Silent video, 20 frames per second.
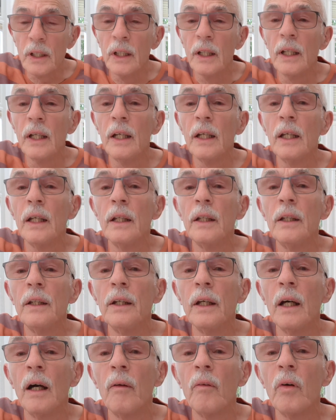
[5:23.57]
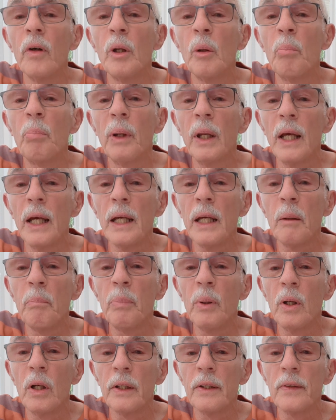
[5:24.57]
and I'm going to play
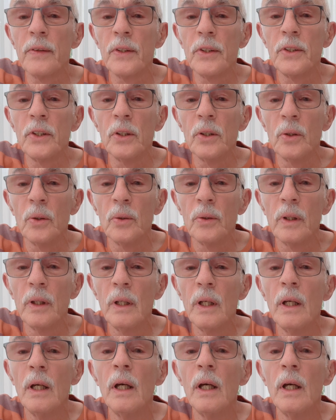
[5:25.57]
part of the tune